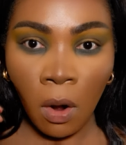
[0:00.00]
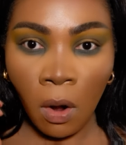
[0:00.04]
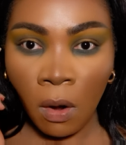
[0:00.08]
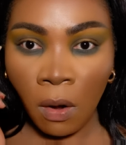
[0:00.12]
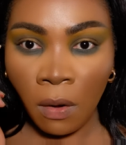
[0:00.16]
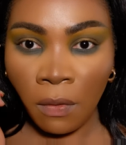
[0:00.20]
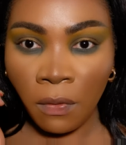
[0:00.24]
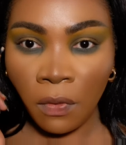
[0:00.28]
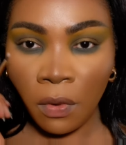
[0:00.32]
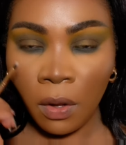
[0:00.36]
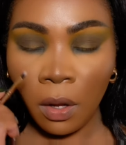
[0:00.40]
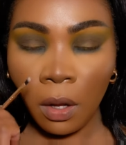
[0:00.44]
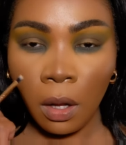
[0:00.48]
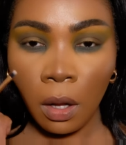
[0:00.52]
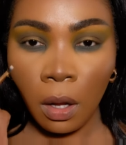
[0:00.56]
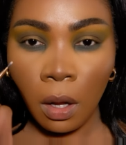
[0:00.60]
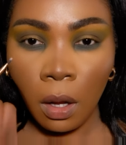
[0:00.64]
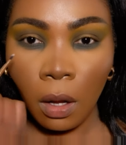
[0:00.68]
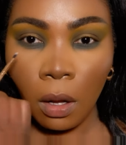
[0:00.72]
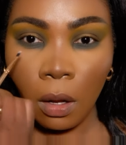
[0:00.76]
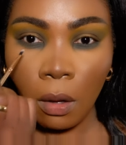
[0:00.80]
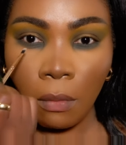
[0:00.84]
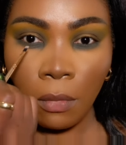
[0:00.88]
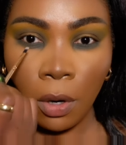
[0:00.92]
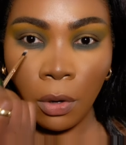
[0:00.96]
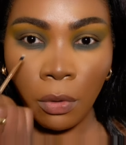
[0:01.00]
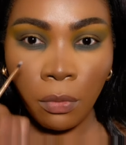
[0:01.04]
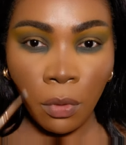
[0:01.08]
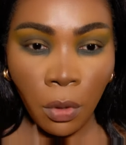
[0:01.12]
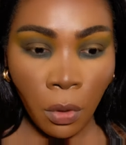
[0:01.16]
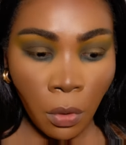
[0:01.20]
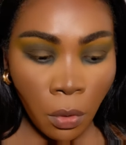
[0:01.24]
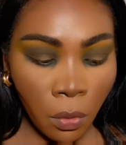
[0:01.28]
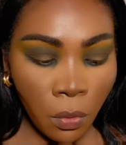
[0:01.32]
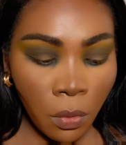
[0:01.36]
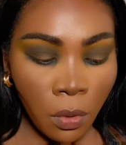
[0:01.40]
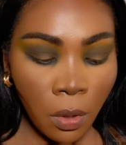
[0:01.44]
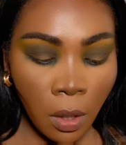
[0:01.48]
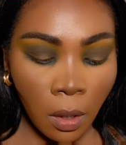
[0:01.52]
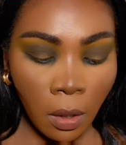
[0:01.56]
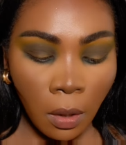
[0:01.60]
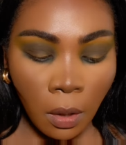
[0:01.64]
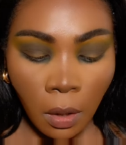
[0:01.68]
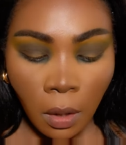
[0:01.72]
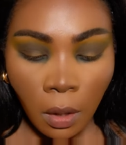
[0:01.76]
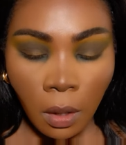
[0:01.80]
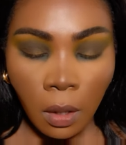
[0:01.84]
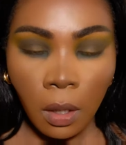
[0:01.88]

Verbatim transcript: of maroon